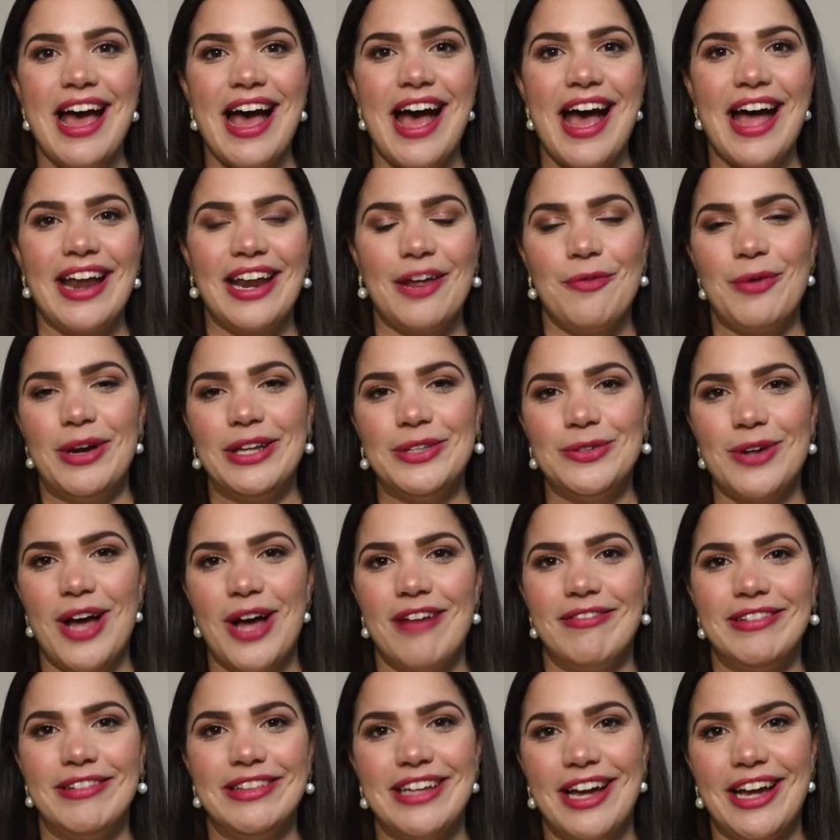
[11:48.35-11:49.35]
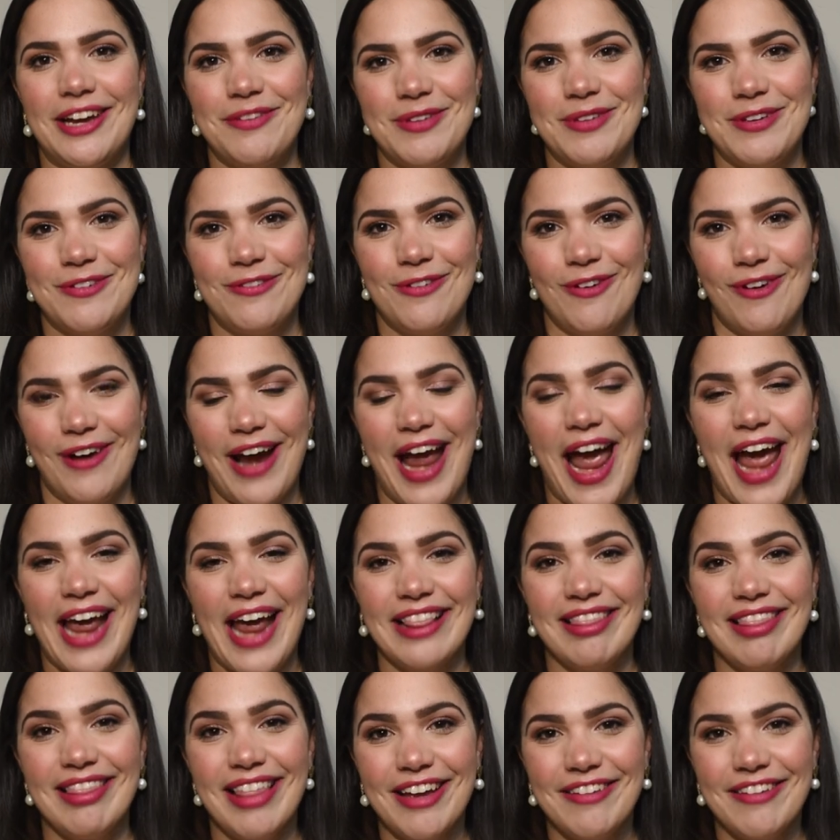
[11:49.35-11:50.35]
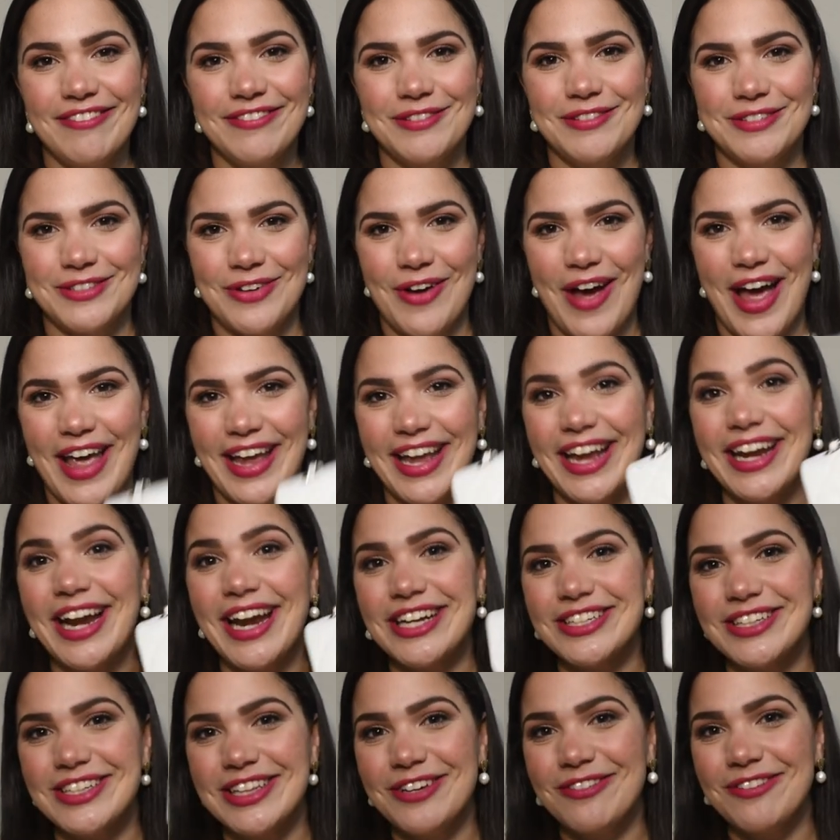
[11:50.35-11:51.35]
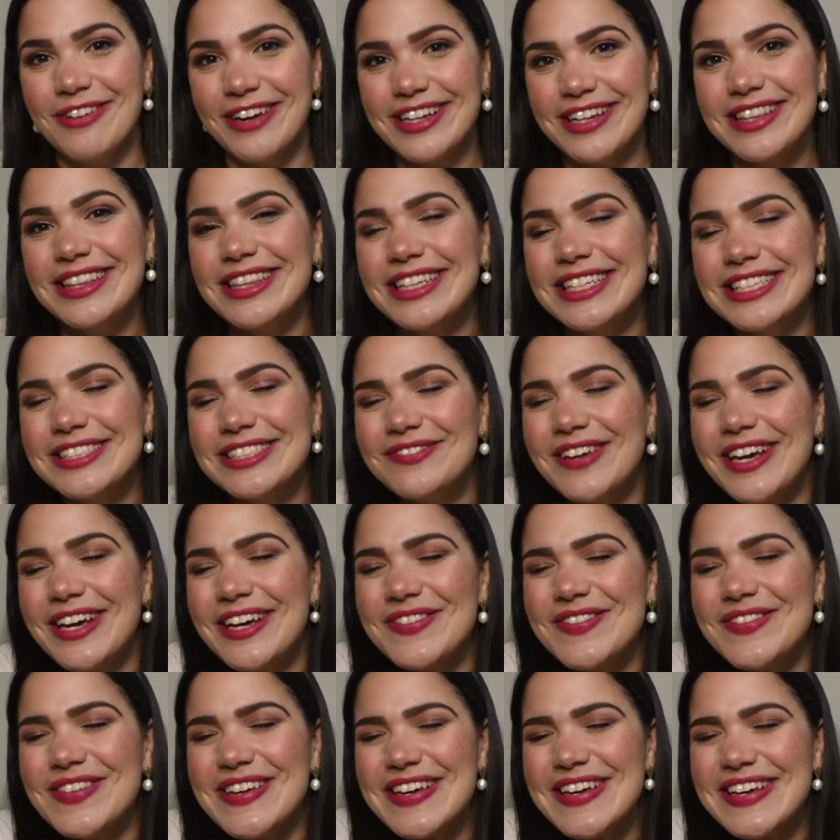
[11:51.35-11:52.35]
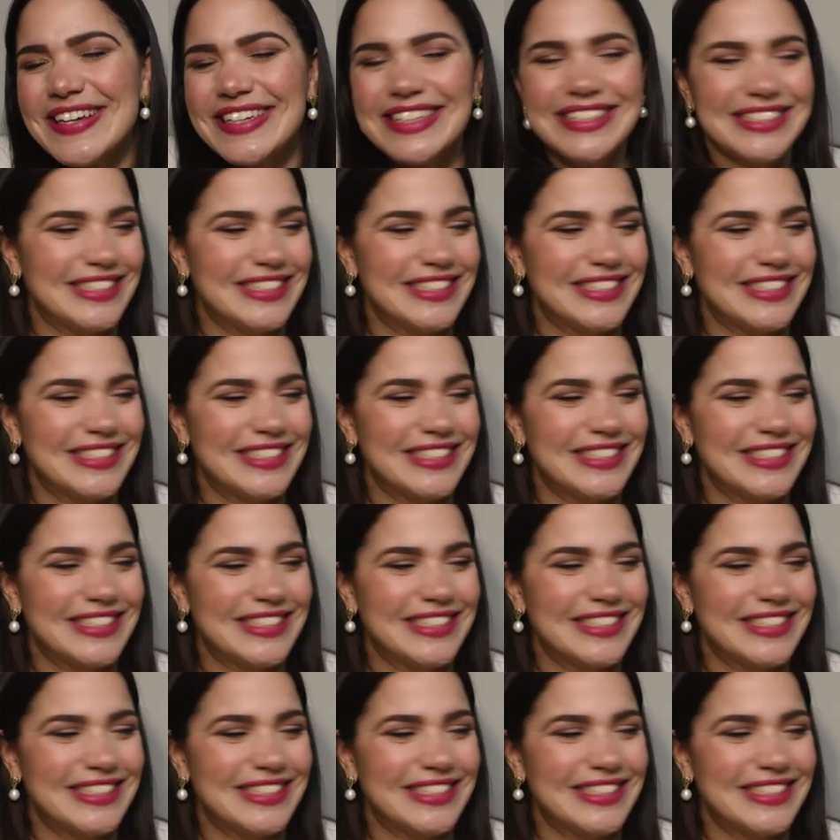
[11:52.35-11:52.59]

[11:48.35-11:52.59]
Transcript: And I wanted to have it done before I left so I can actually wear this baby.